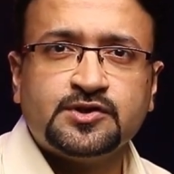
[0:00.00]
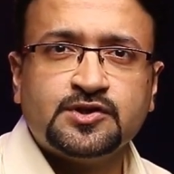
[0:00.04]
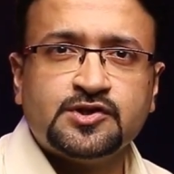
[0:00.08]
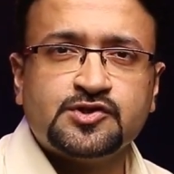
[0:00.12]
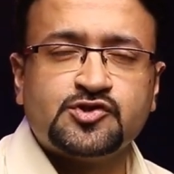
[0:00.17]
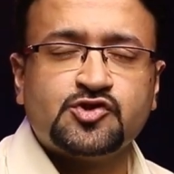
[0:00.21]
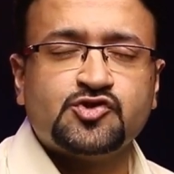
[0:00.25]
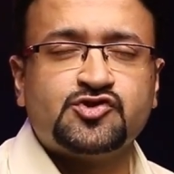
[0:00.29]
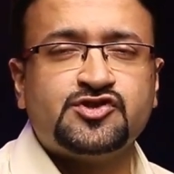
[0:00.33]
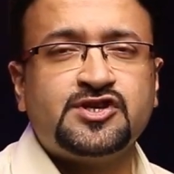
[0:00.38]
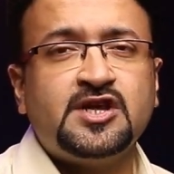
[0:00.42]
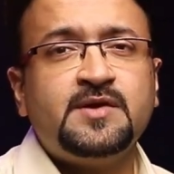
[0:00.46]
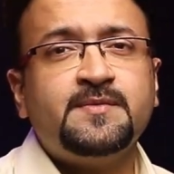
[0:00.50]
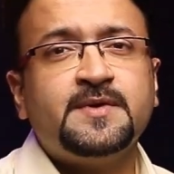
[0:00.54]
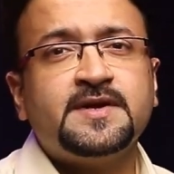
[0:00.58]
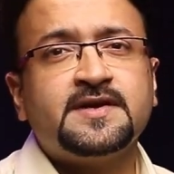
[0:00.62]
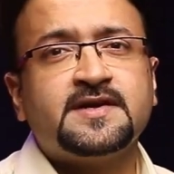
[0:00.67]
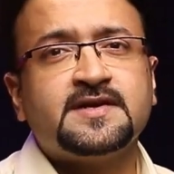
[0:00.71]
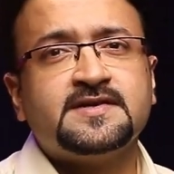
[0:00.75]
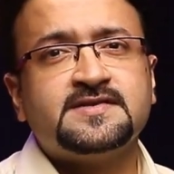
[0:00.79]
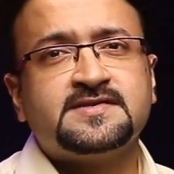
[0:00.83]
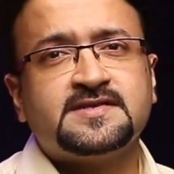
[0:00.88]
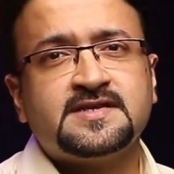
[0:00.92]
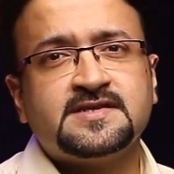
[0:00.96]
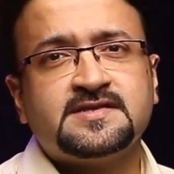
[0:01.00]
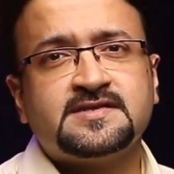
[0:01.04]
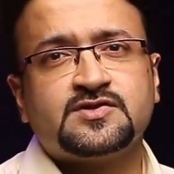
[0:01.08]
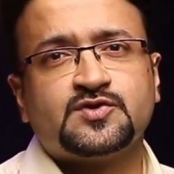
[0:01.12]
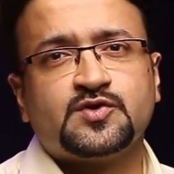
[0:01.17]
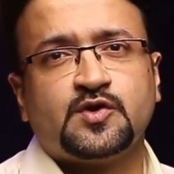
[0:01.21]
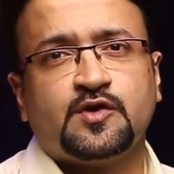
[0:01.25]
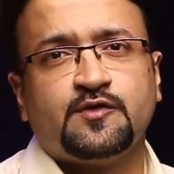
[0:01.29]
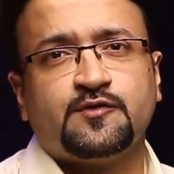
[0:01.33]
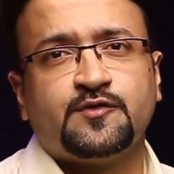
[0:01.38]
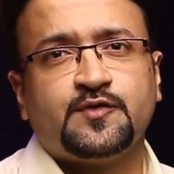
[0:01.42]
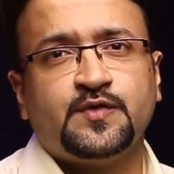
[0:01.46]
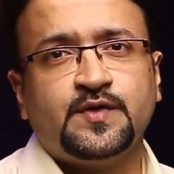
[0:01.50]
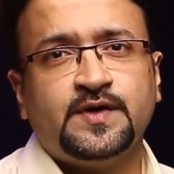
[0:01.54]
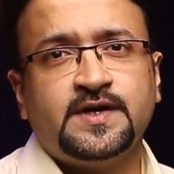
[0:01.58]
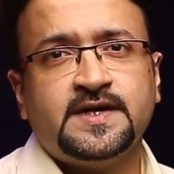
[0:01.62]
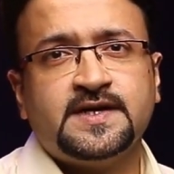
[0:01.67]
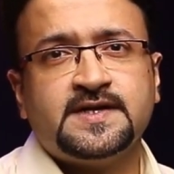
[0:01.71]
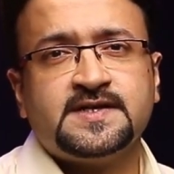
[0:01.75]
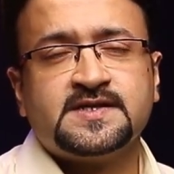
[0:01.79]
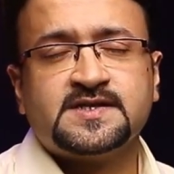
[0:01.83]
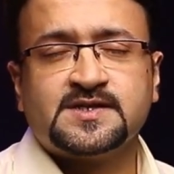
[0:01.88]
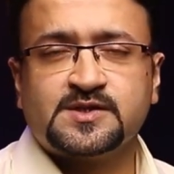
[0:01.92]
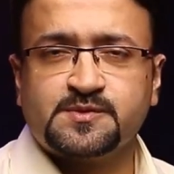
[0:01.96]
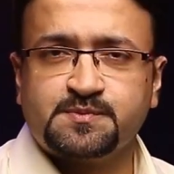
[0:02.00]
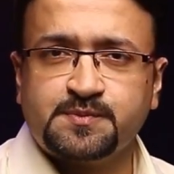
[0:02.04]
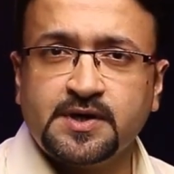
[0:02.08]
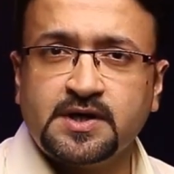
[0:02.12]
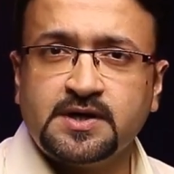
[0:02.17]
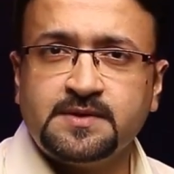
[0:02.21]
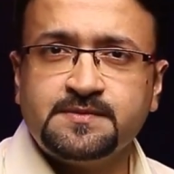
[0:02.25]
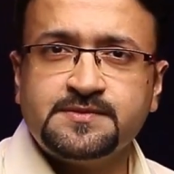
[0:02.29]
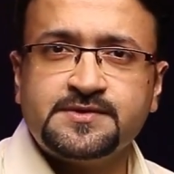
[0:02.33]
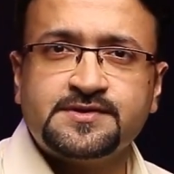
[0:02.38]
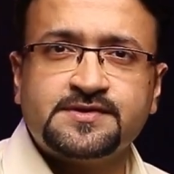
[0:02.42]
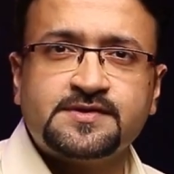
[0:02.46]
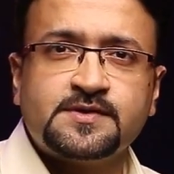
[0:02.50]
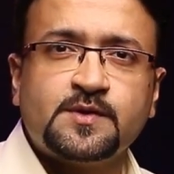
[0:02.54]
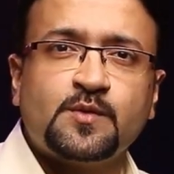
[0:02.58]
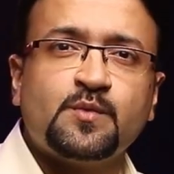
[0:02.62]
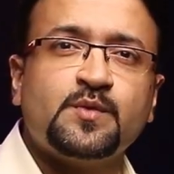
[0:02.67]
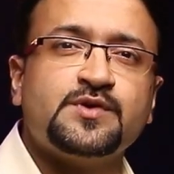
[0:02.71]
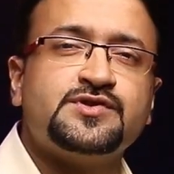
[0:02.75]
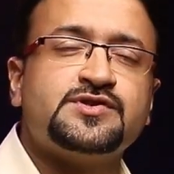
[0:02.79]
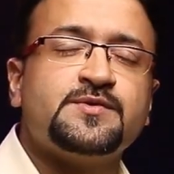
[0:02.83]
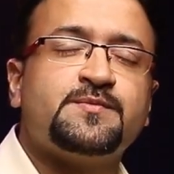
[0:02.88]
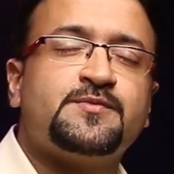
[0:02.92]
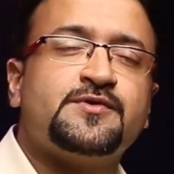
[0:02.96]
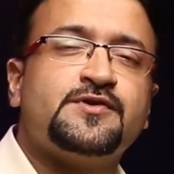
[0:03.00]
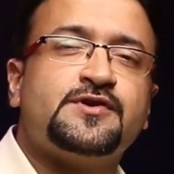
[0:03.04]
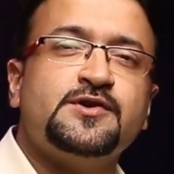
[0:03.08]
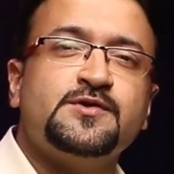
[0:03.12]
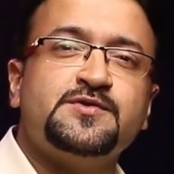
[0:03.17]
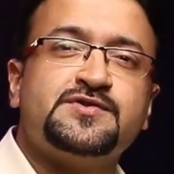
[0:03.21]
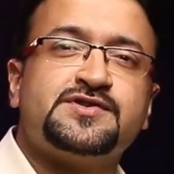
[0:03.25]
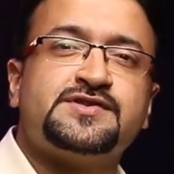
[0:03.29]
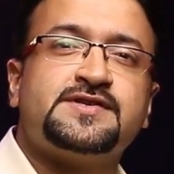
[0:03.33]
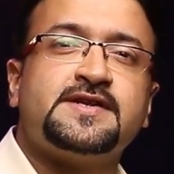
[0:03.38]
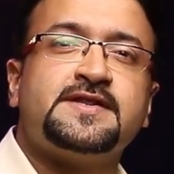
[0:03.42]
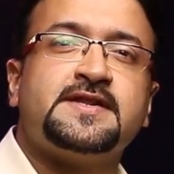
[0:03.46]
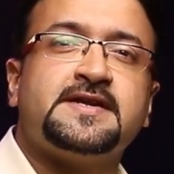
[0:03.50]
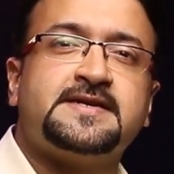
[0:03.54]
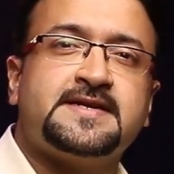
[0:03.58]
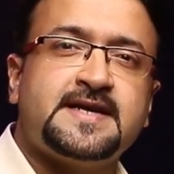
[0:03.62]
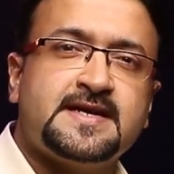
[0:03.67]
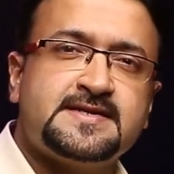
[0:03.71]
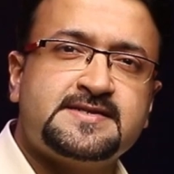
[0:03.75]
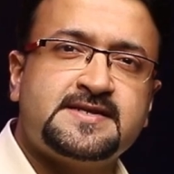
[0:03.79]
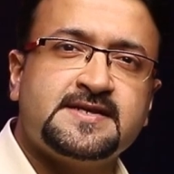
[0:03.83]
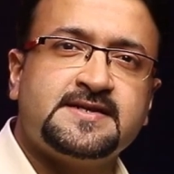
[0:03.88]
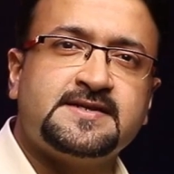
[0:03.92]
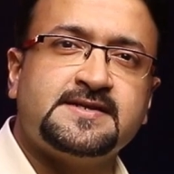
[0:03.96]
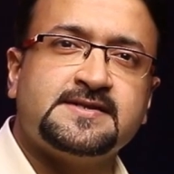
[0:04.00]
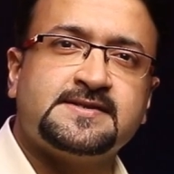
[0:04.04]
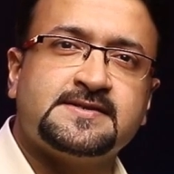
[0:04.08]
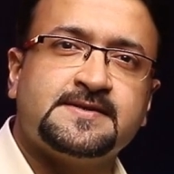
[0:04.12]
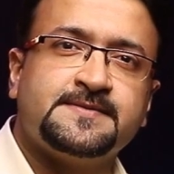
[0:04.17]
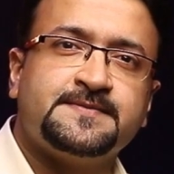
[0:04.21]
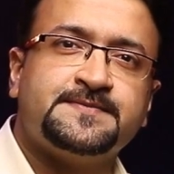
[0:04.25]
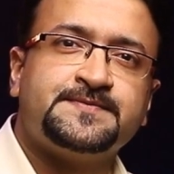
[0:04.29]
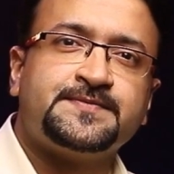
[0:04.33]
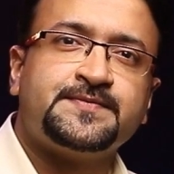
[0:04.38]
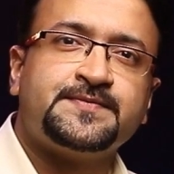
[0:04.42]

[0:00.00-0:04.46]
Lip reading: So semen consists of sperms, which are produced in the testicles,